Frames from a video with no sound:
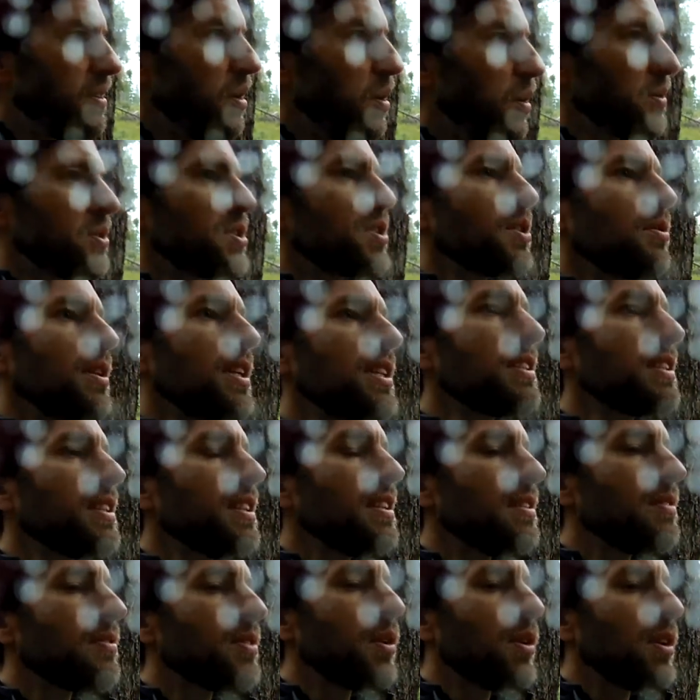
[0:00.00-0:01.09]
ultra
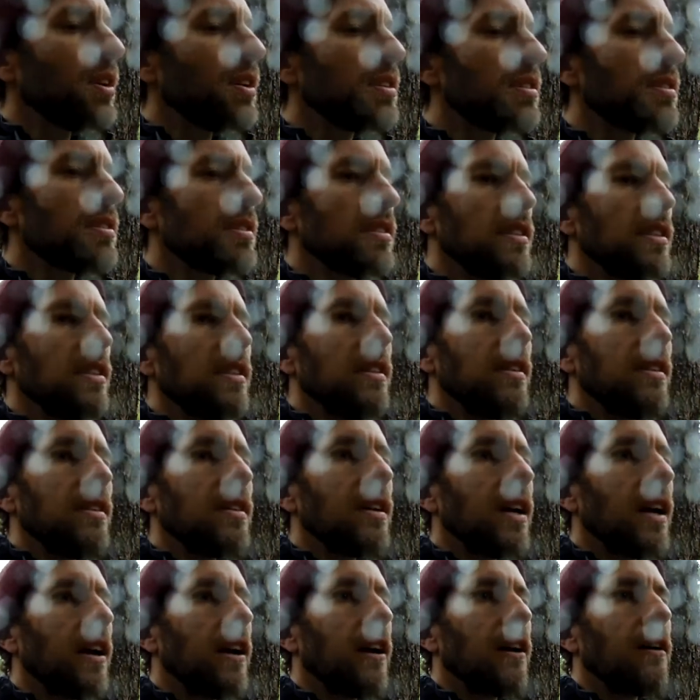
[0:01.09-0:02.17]
risky, of course,
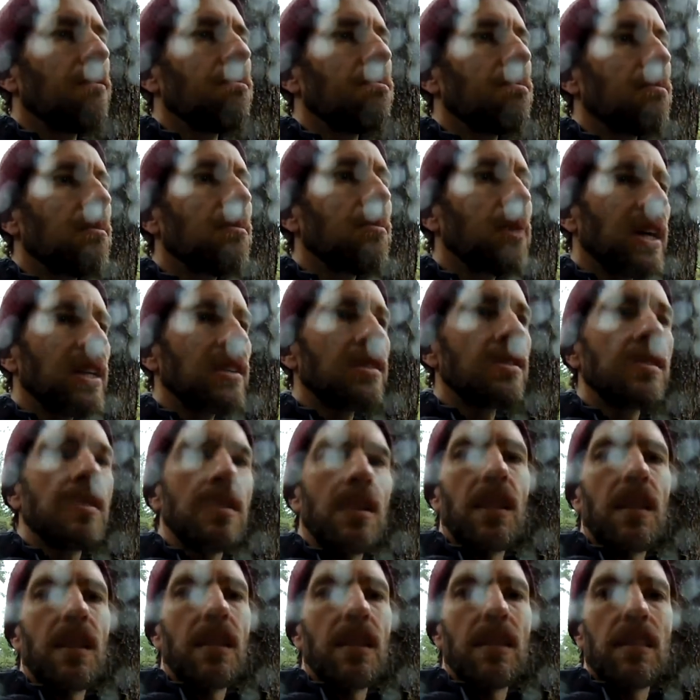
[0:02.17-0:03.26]
But
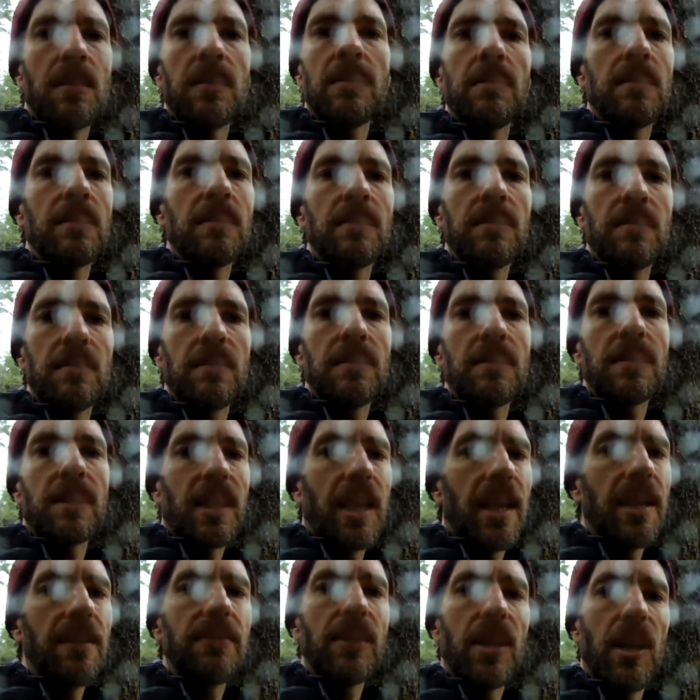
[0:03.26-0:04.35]

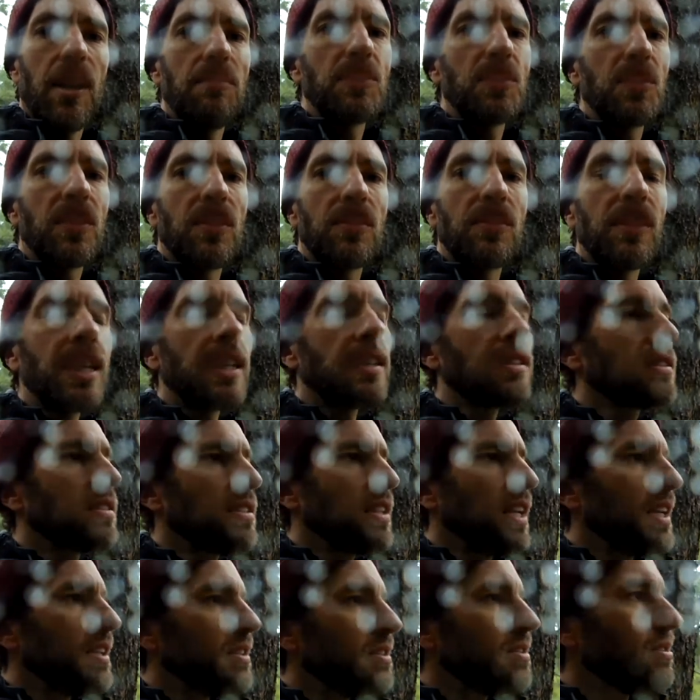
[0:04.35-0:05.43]
life comes with risks,
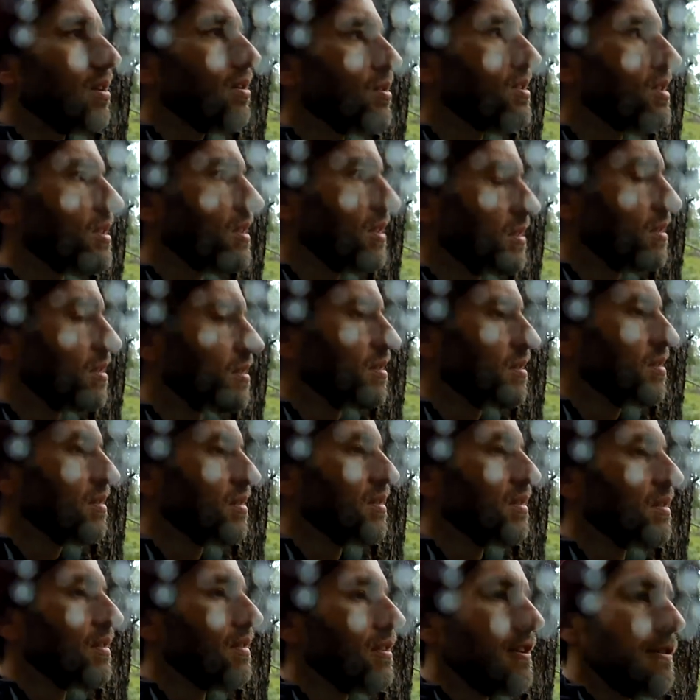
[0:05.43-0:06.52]
and so
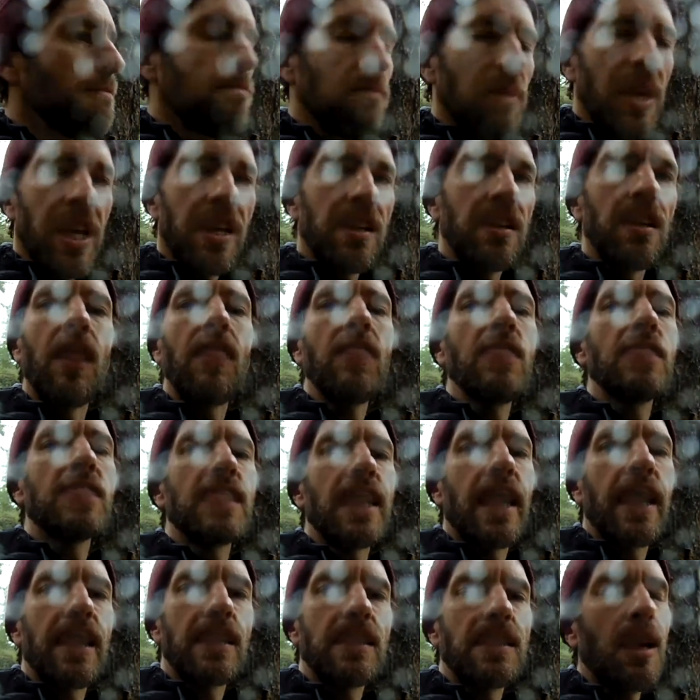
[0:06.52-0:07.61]
just acknowledge
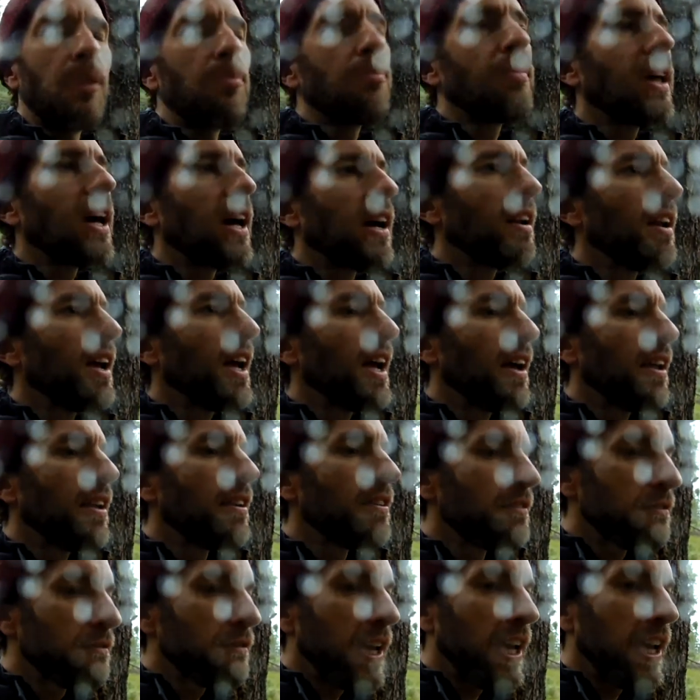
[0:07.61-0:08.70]
that, accept that, and